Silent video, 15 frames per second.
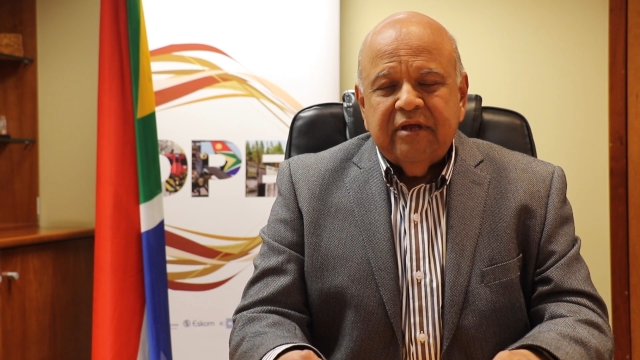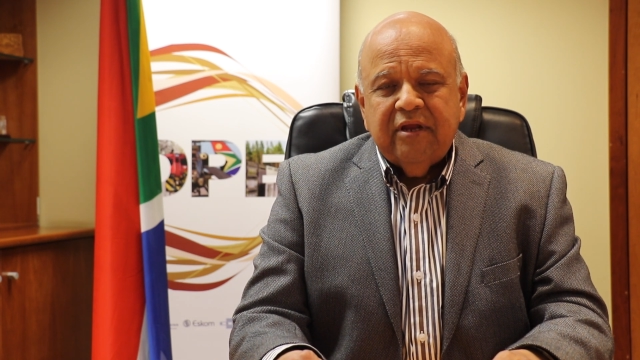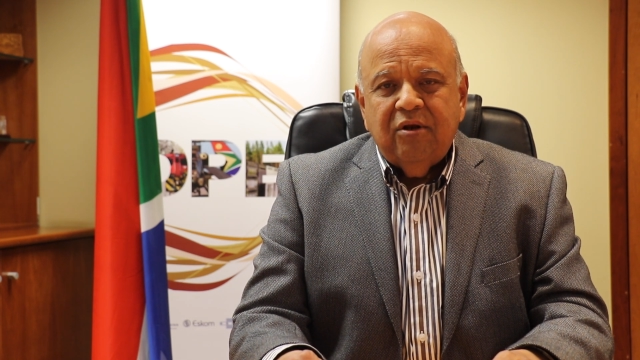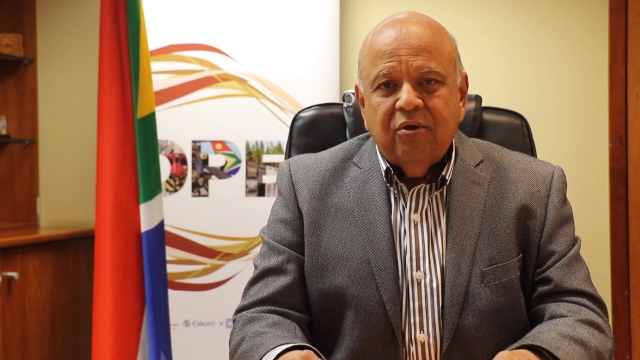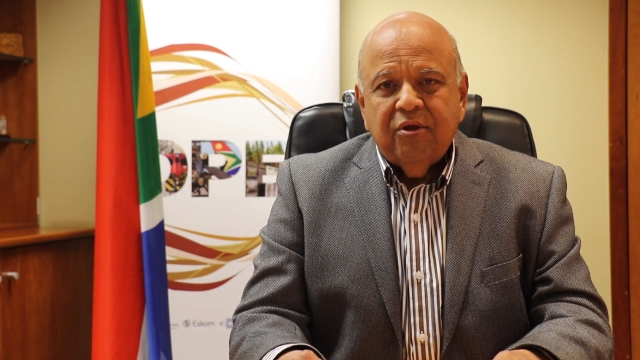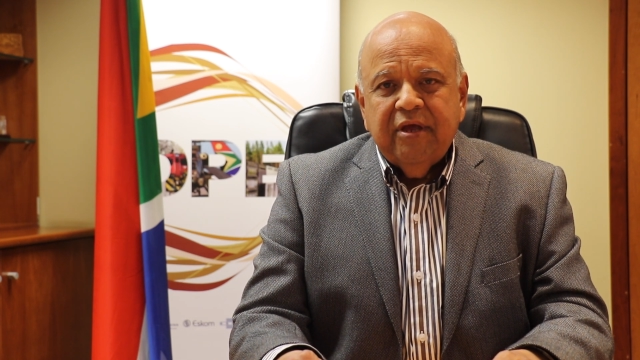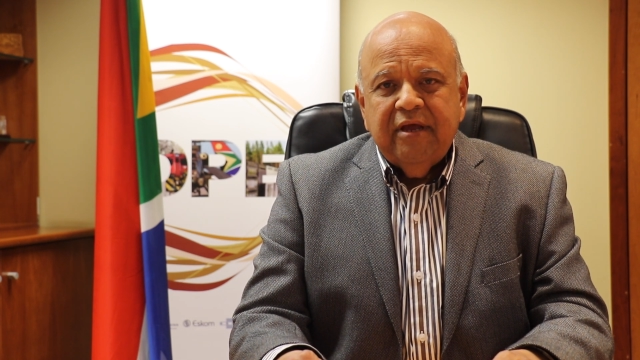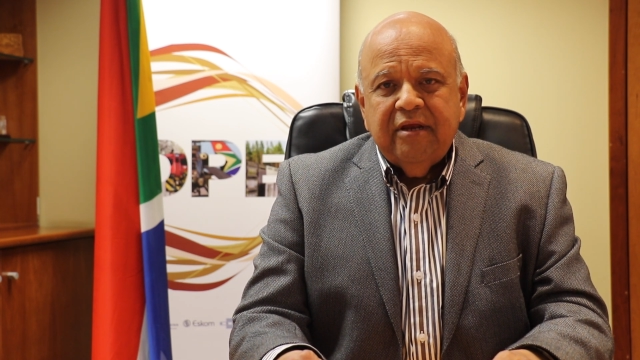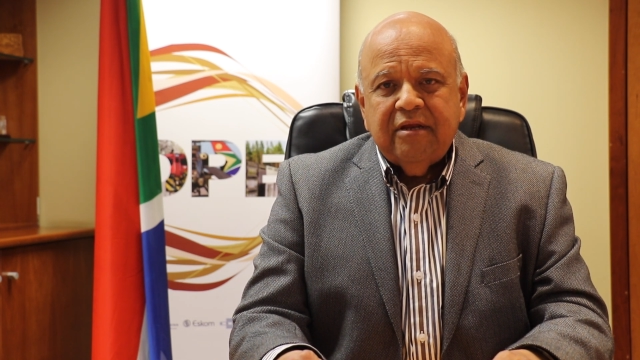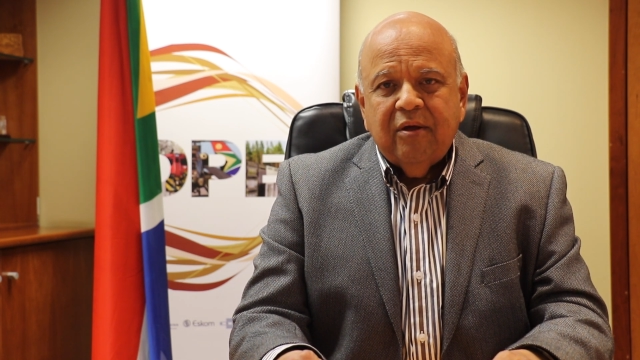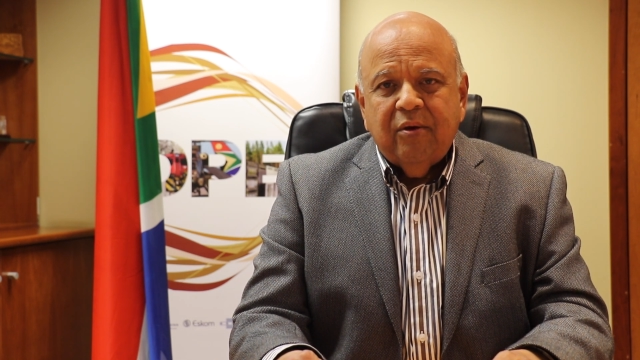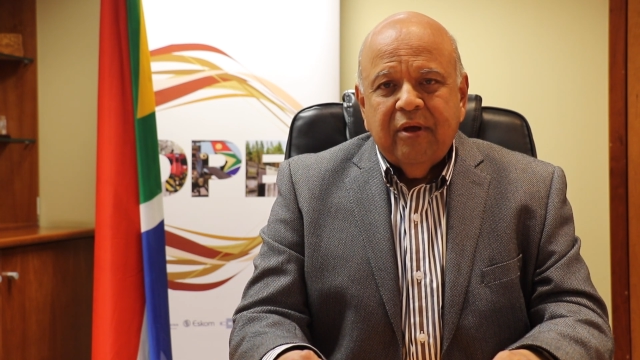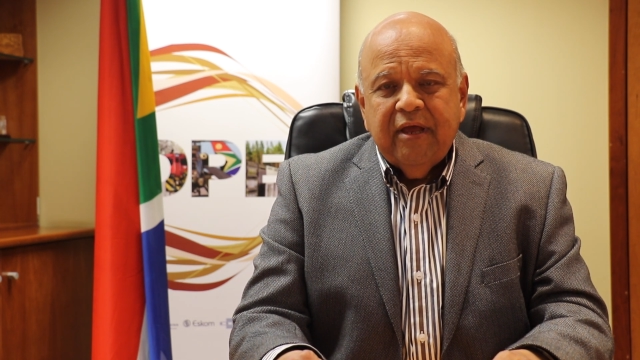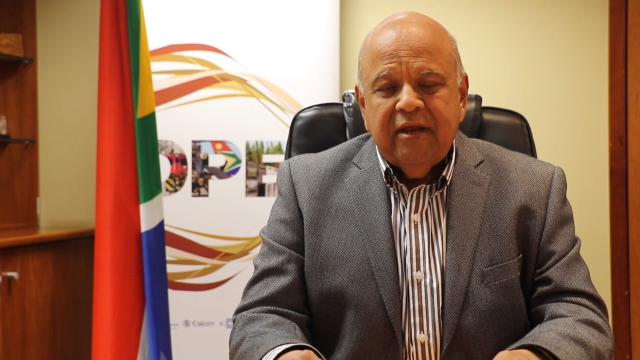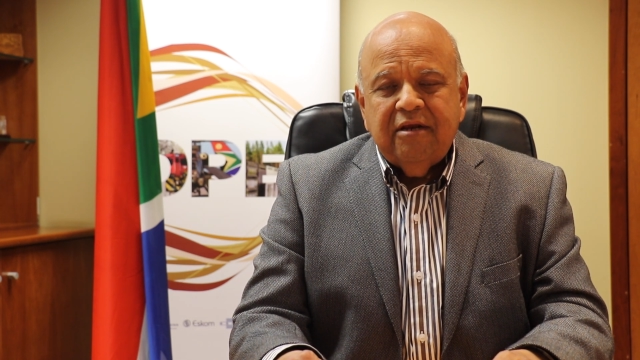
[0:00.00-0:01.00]
and locate
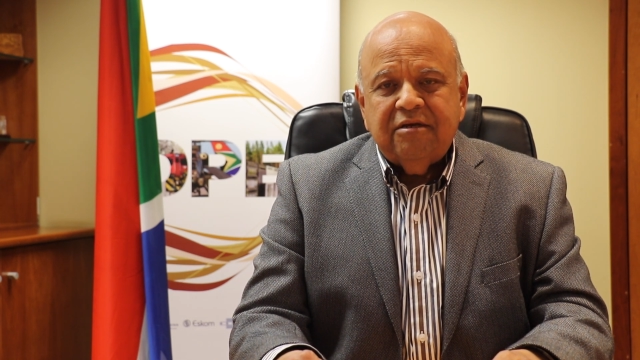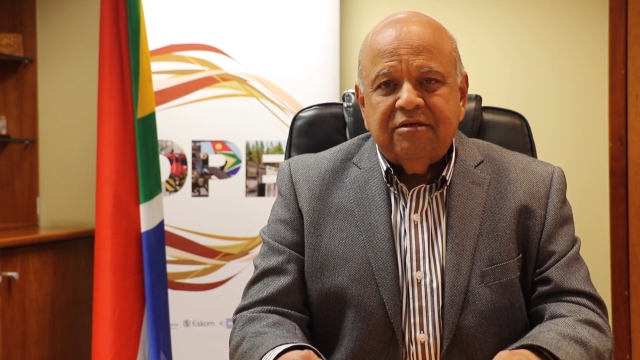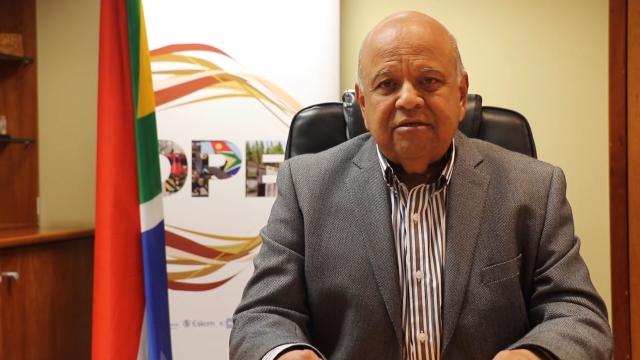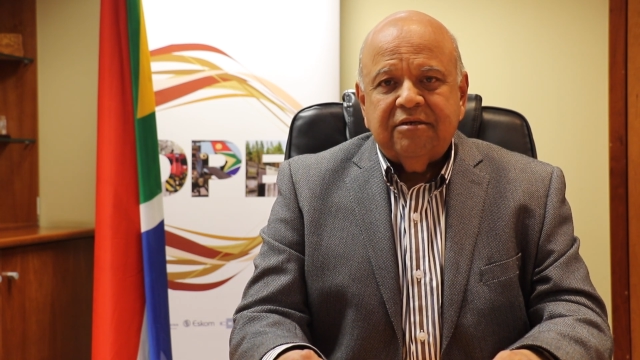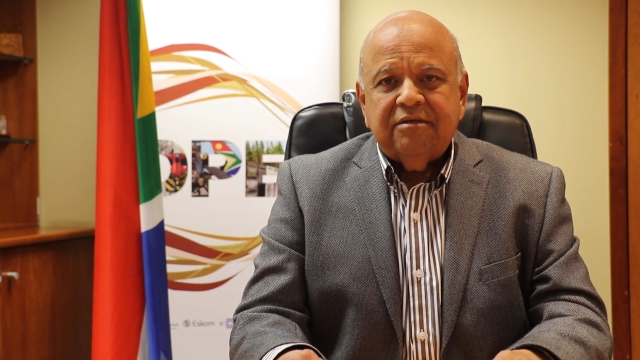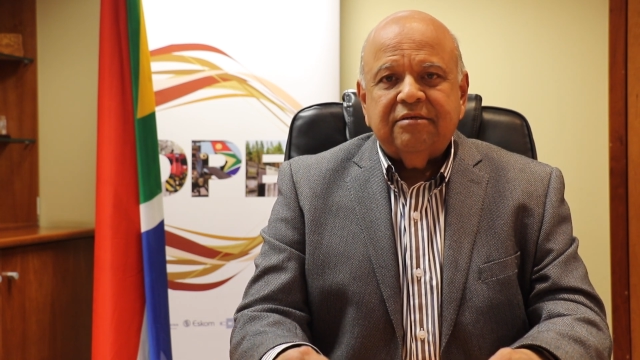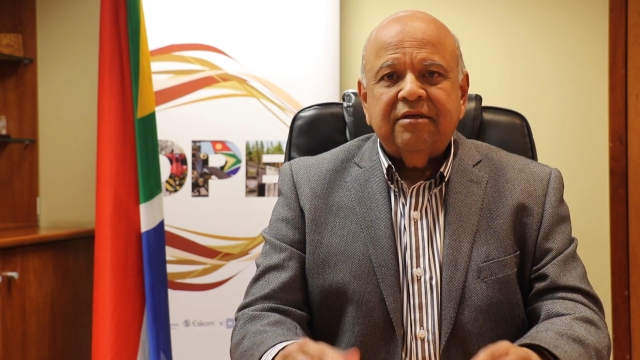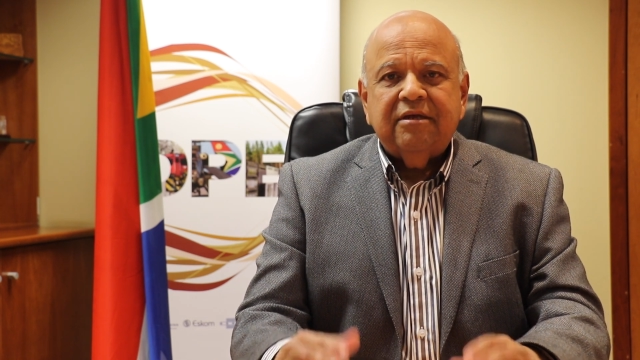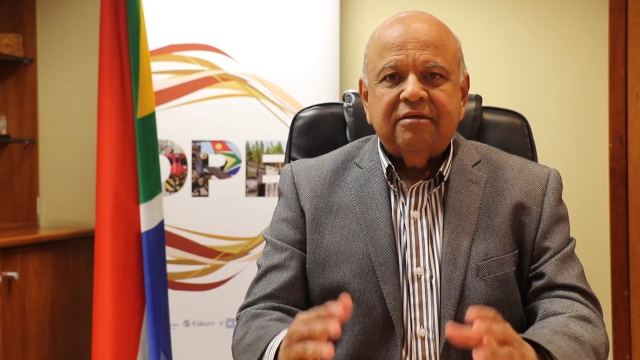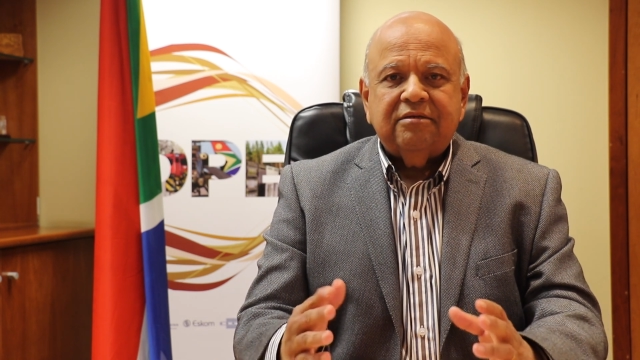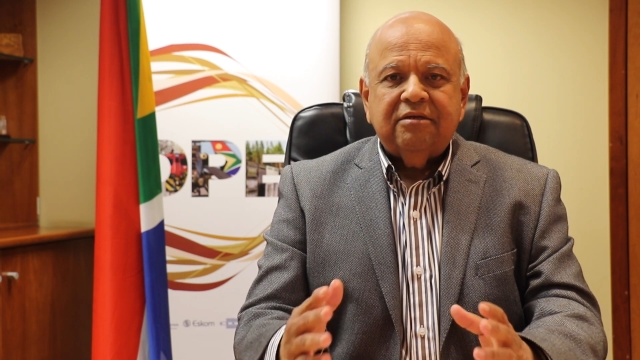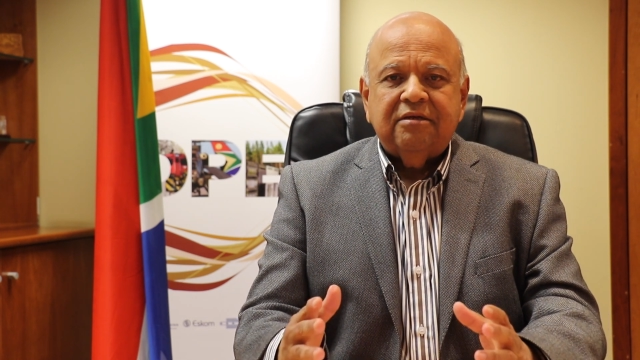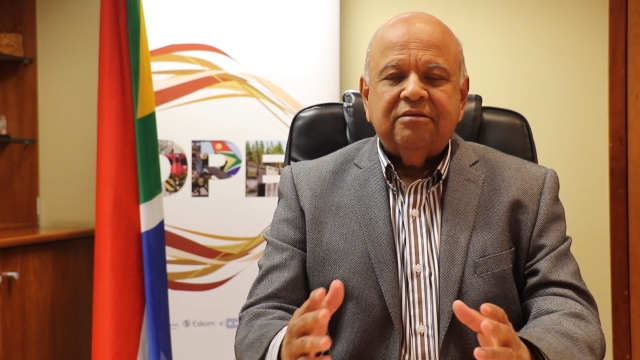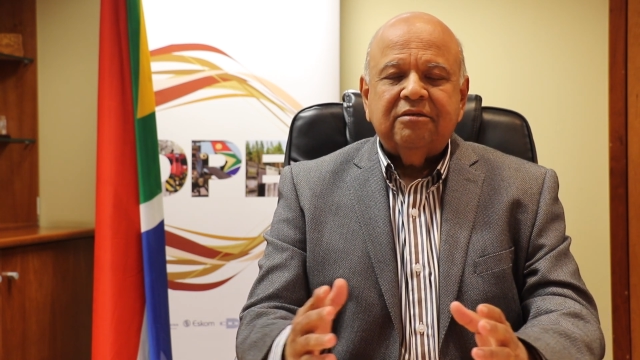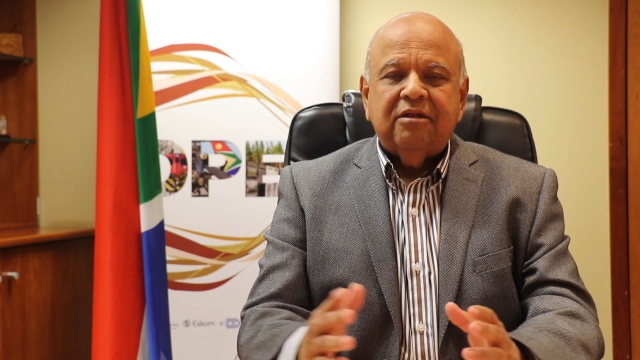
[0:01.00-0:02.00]
our energies as
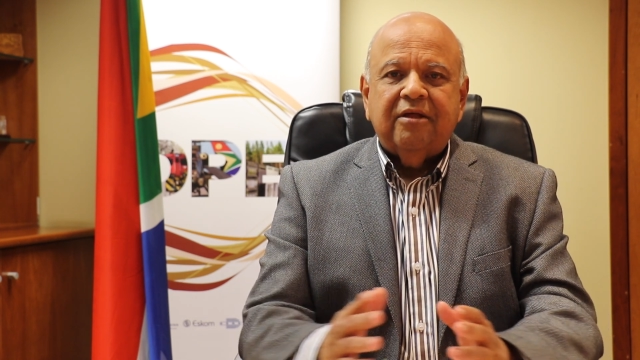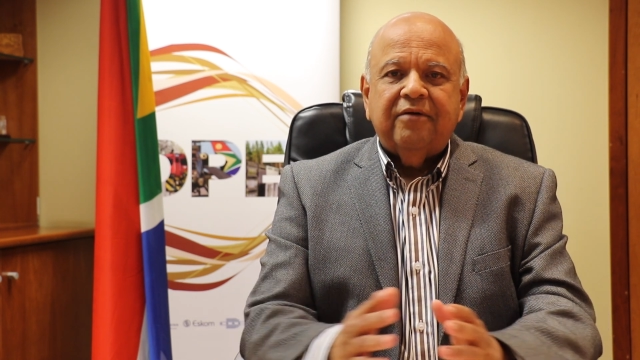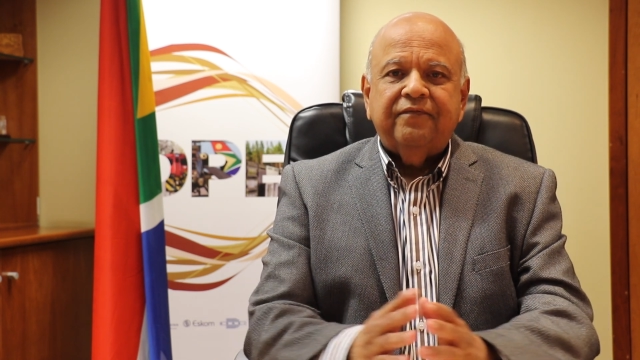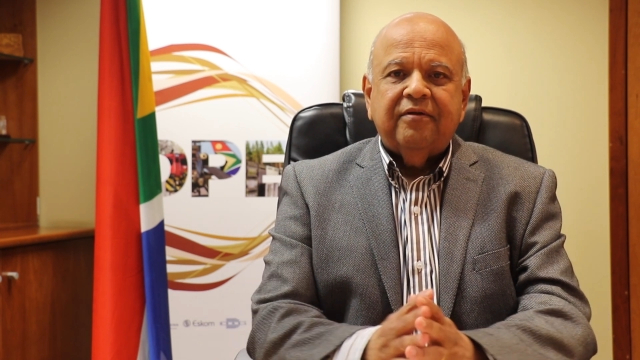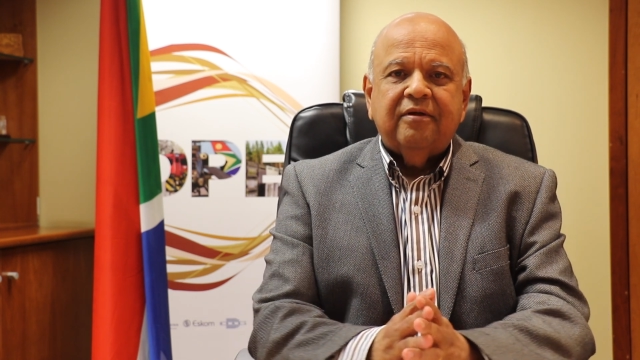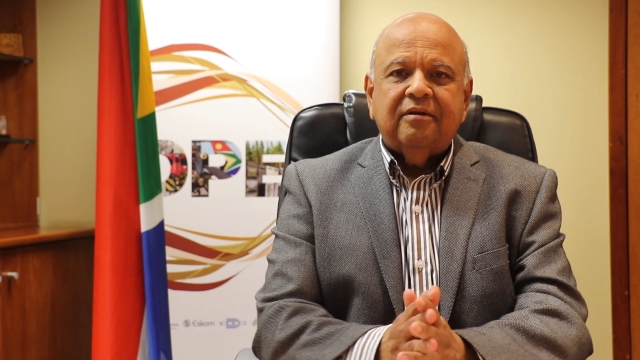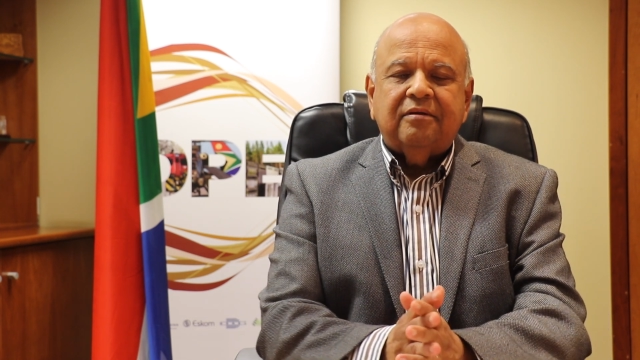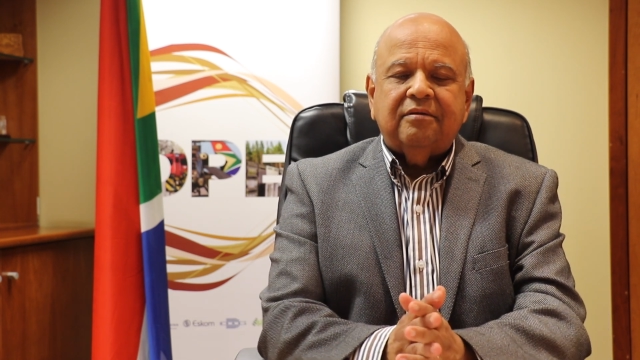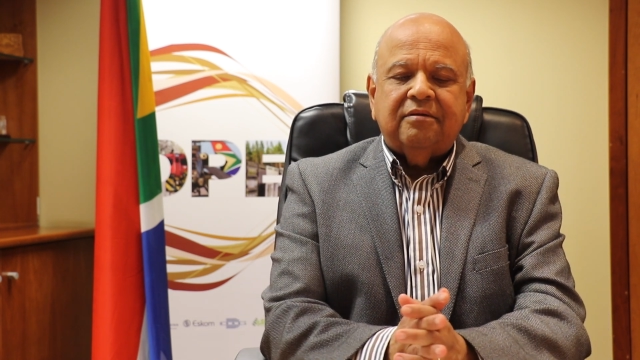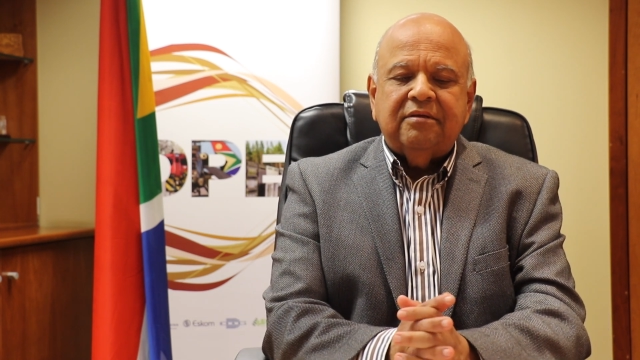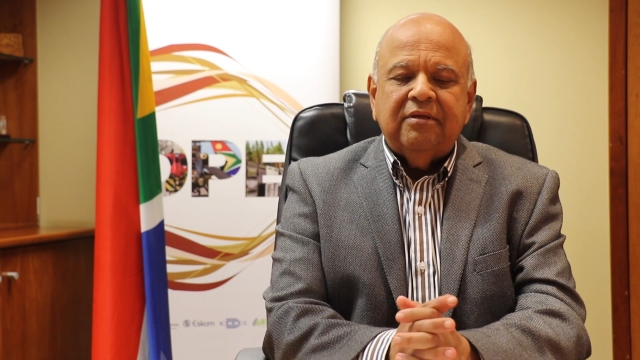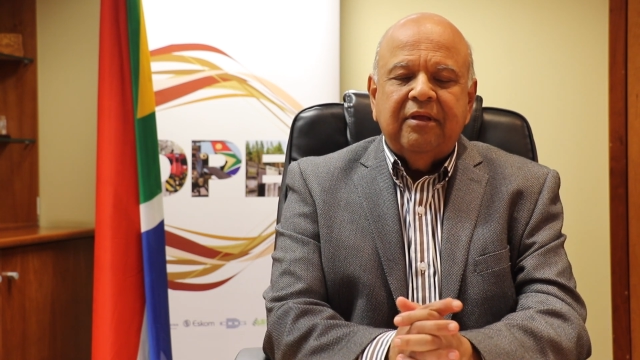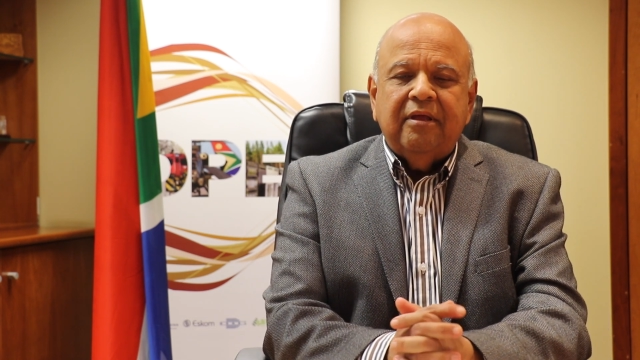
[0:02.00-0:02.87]
South Africans?